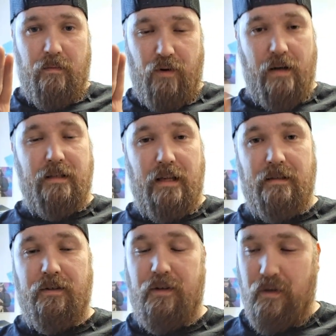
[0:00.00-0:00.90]

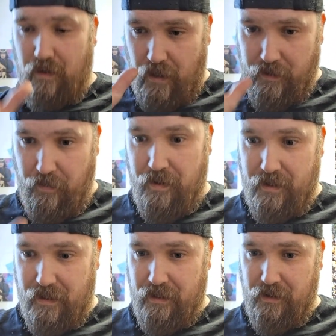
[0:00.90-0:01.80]
predecessor. I don't want to
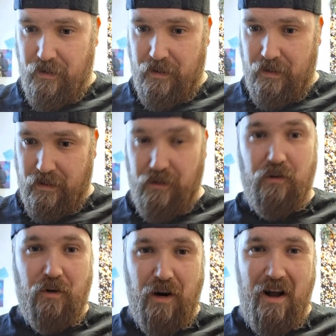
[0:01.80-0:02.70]
get into it. It's still
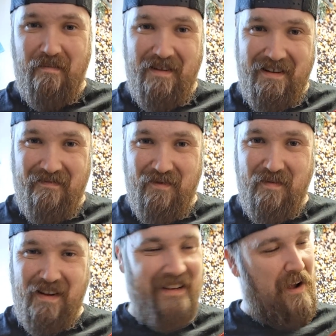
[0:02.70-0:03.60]
trauma for
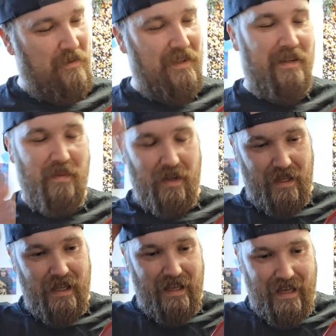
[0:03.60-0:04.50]
me. Not really, but
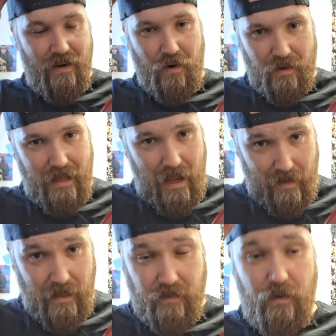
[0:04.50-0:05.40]
it hurt.
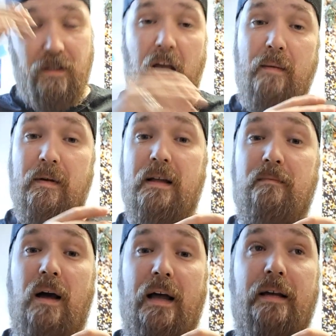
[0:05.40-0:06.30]
That's the first time in
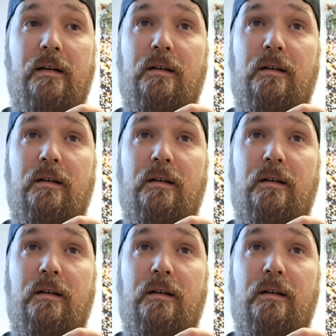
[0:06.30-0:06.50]
my